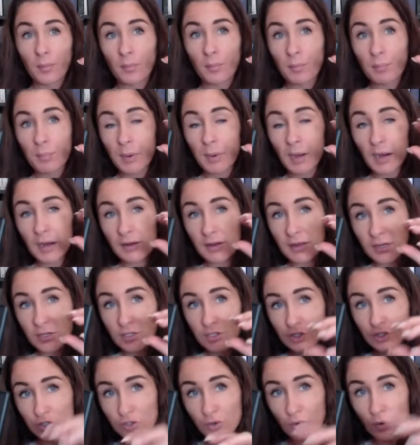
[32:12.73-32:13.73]
But in
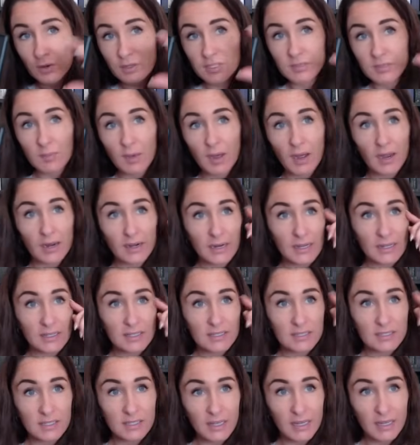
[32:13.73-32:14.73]
Shawn's mind, it's
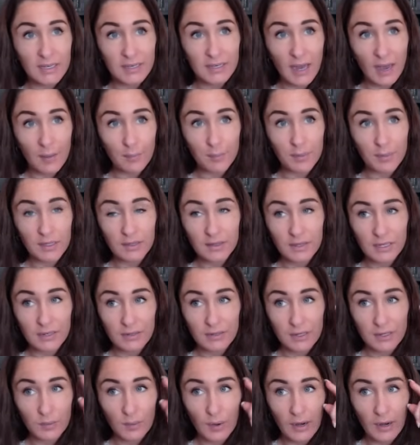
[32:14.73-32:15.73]
the kidnapping
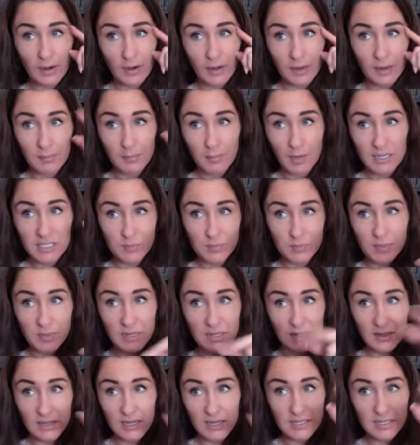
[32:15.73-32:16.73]
theory where it must
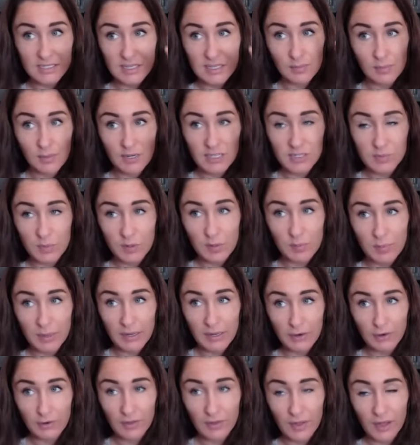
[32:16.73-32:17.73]
be this, it must be
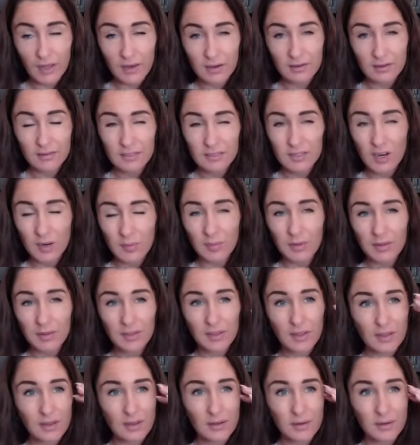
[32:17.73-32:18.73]
bigger than type of
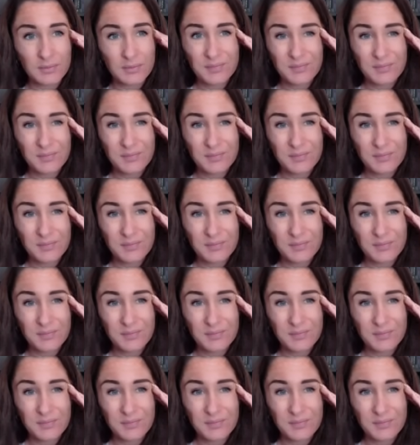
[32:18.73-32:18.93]
thing.